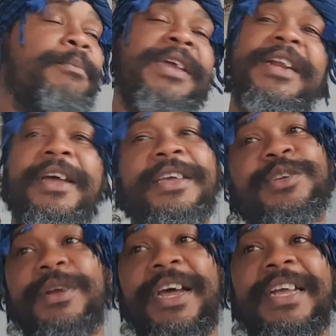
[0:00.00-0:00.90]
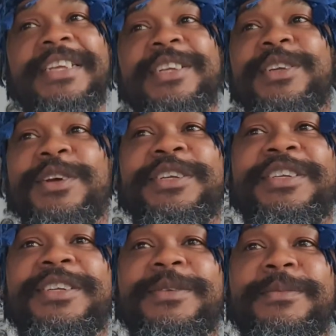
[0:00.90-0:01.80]
being an Israelite is
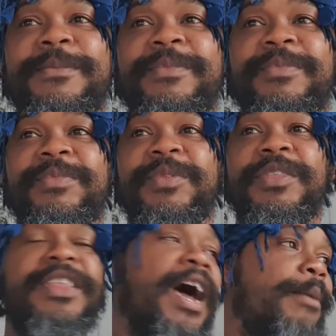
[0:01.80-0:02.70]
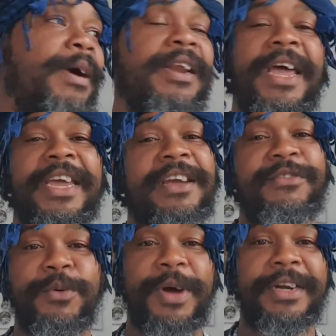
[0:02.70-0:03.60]
just normal like
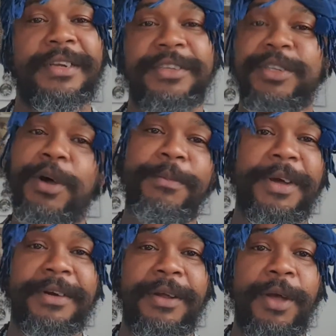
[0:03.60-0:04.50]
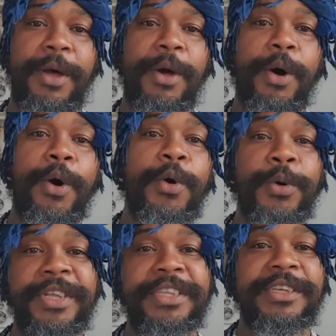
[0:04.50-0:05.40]
everyone else. No, man. How
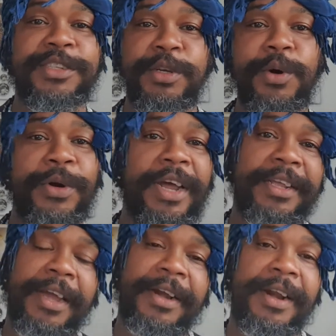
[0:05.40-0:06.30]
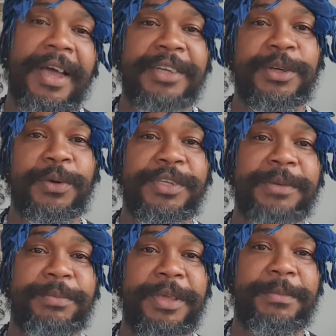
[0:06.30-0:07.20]
good it is to know that you are the Lord
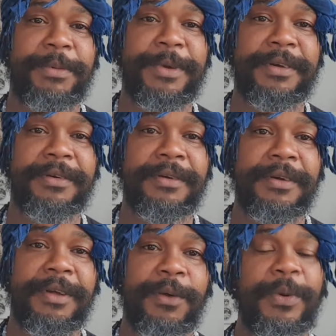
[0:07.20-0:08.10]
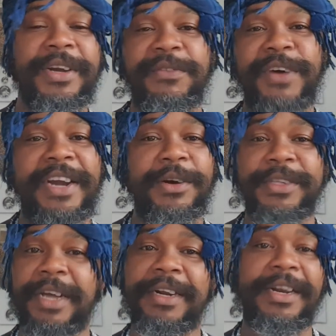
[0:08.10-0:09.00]
chosen people, man. When you find
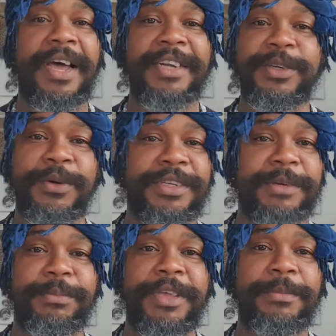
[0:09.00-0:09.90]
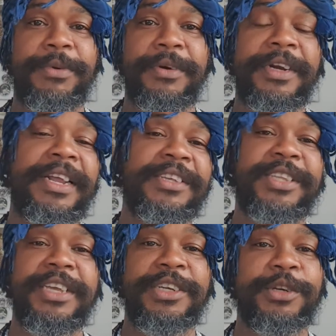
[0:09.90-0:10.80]
out you are the Lord chosen people, the next
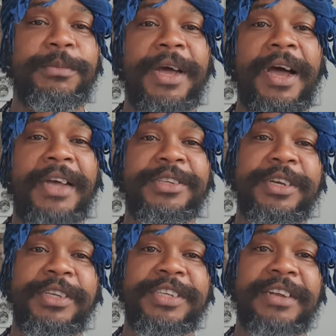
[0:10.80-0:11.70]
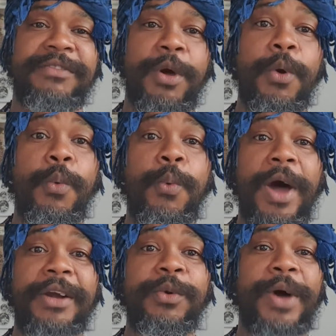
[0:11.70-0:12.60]
thing you should be asking yourself,
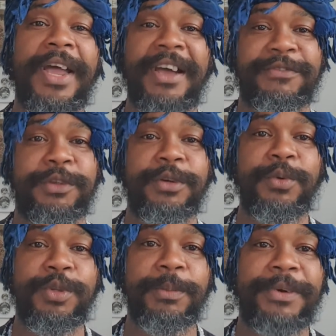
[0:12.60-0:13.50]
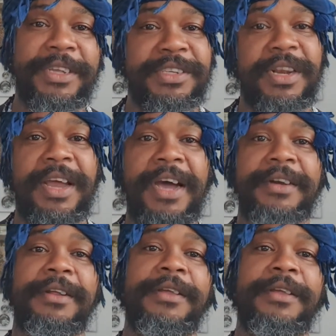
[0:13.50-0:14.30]
what do I have to do to please the Lord?